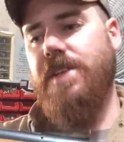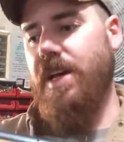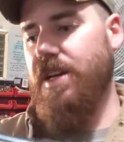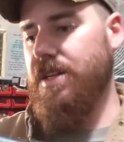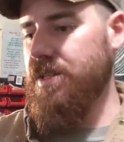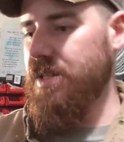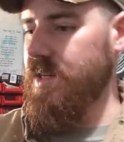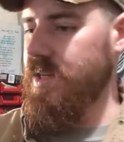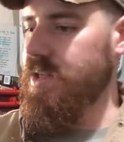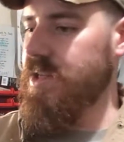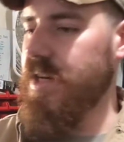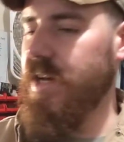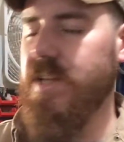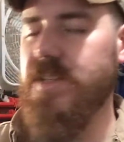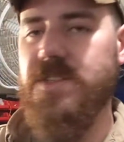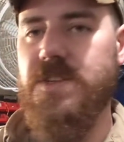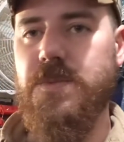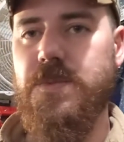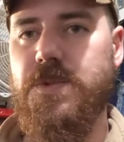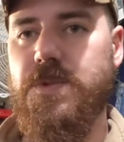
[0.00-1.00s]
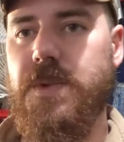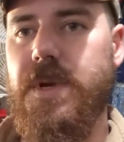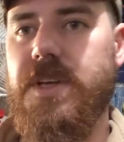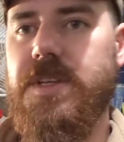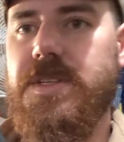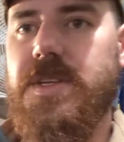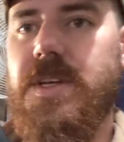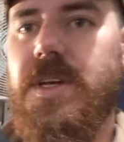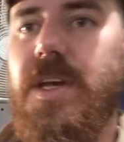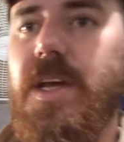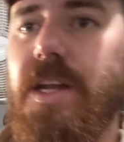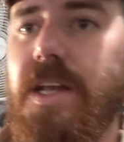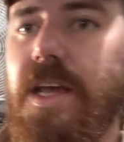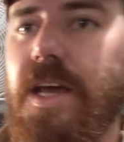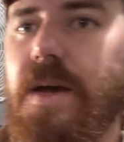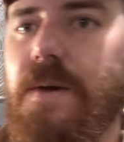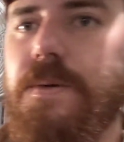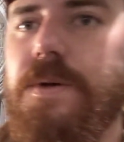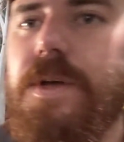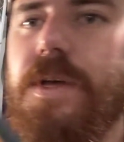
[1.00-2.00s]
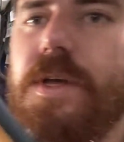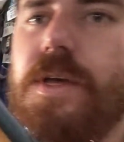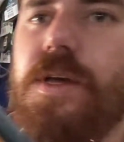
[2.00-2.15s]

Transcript: actually shaking some springs. Anyhow,